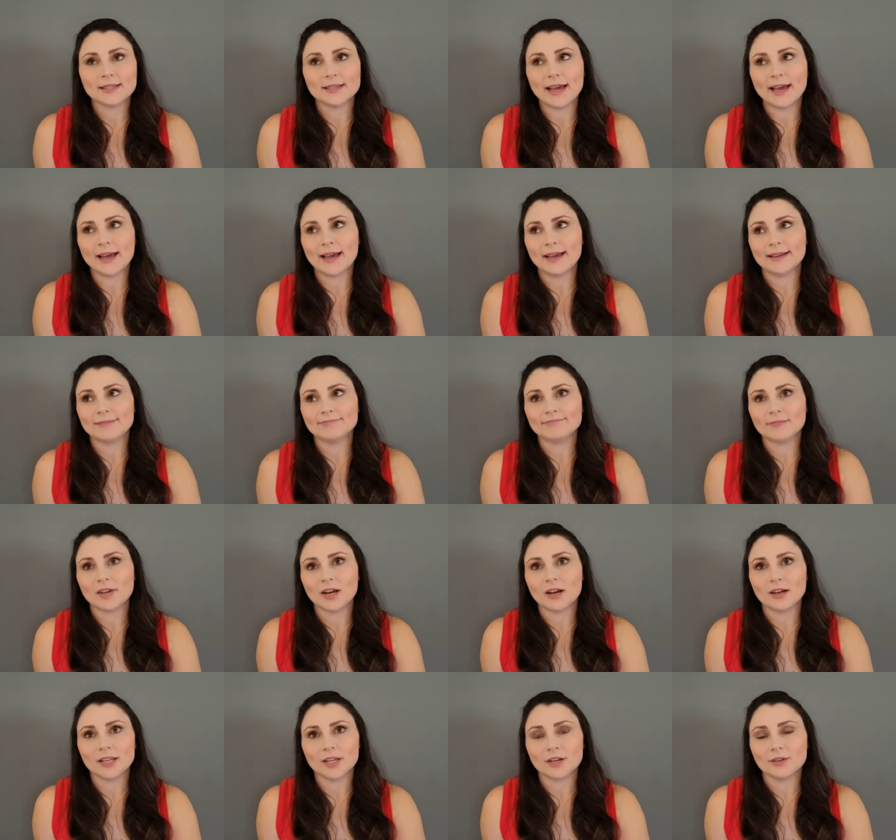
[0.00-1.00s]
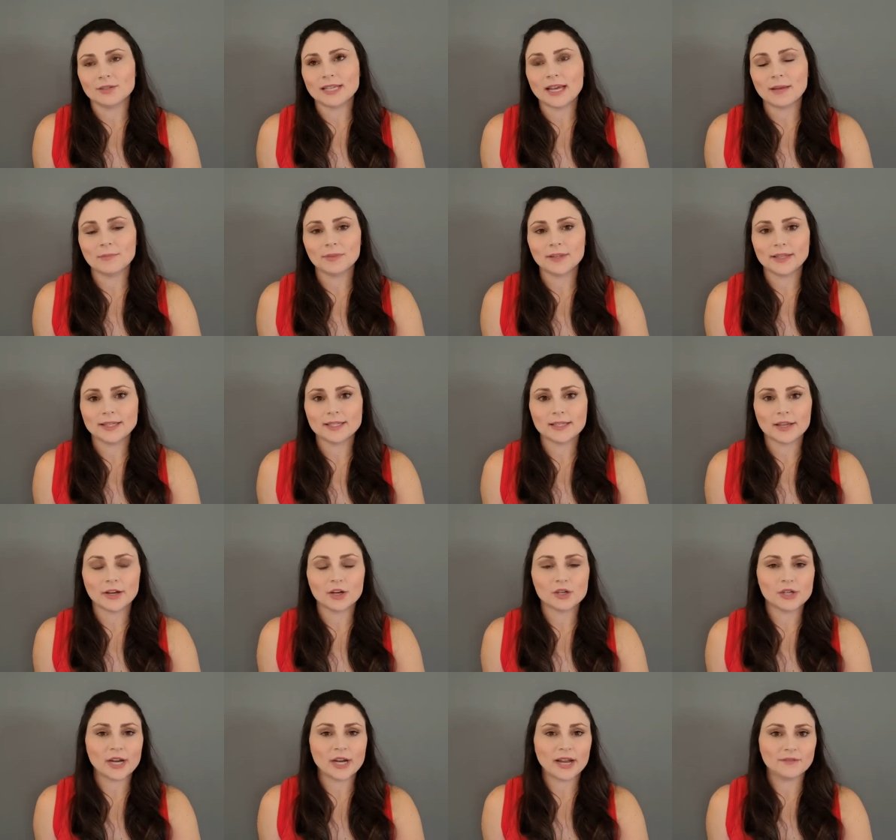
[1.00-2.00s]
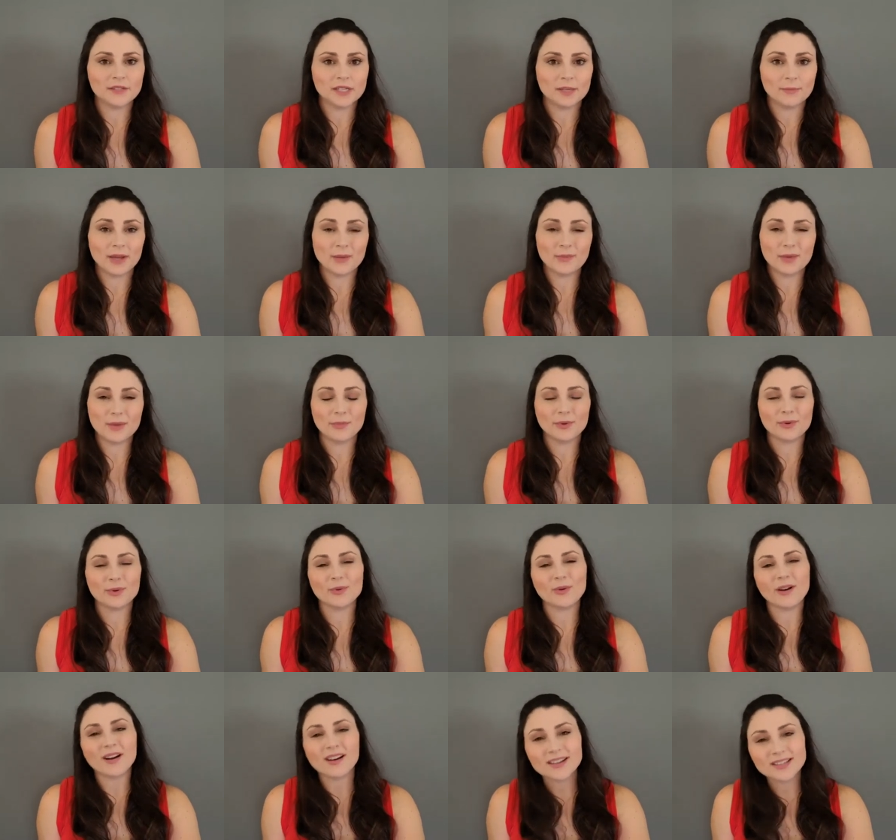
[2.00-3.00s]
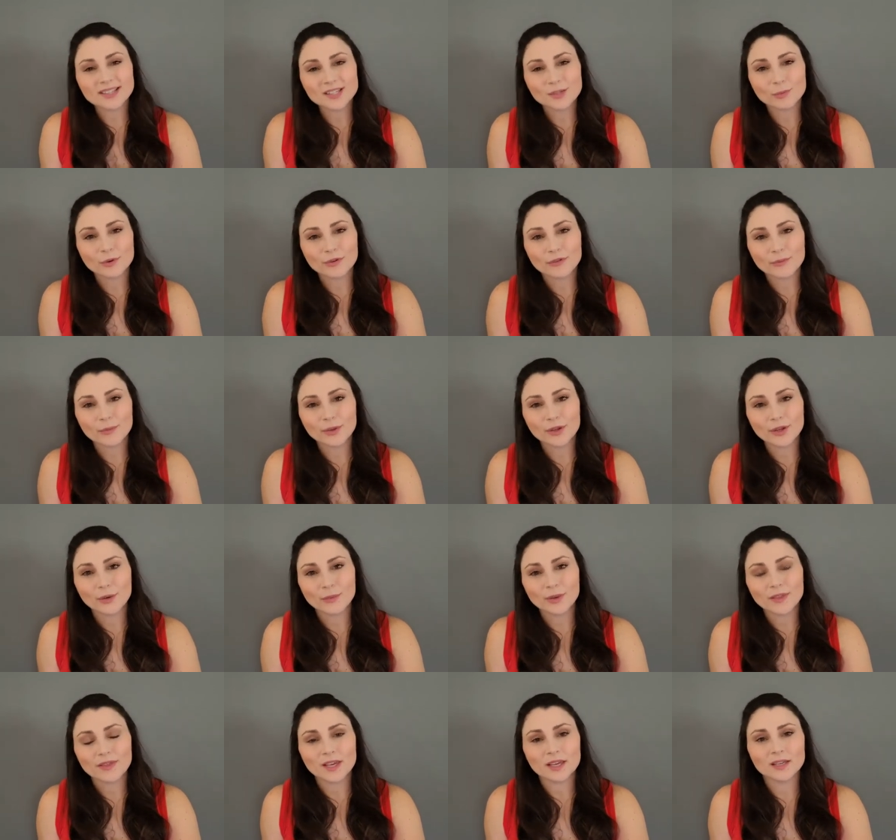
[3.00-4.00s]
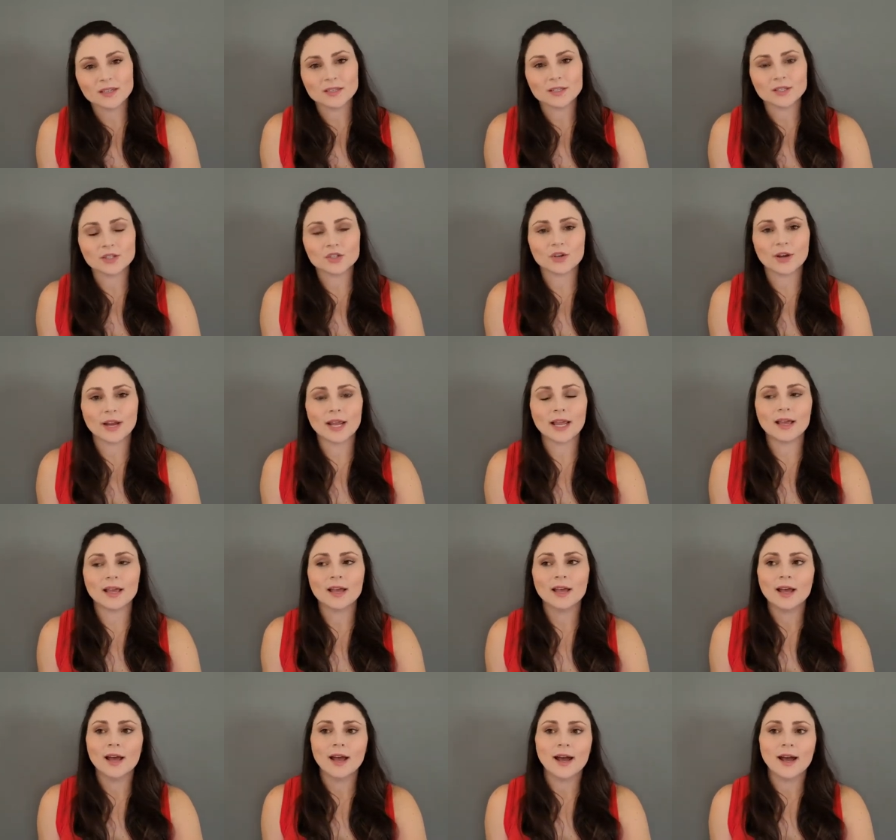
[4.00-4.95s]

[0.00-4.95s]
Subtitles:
that, templates that are drafted by people who aren't super familiar with the industry,